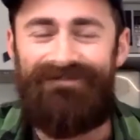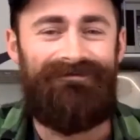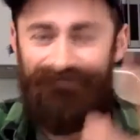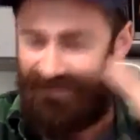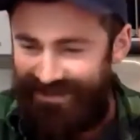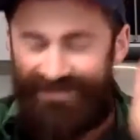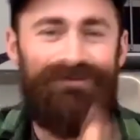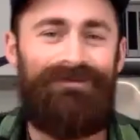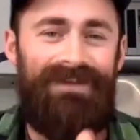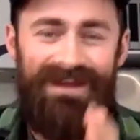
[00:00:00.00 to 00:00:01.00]
needed
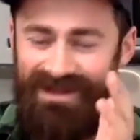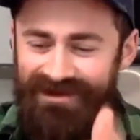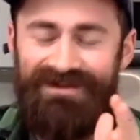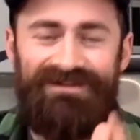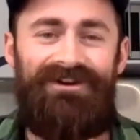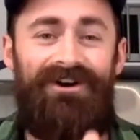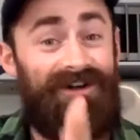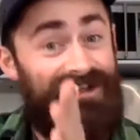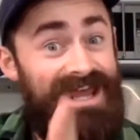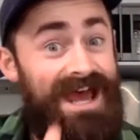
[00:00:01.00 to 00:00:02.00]
to hear this
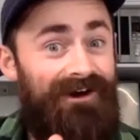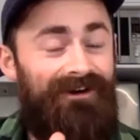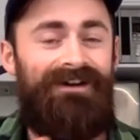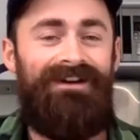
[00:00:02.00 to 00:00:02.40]
song now.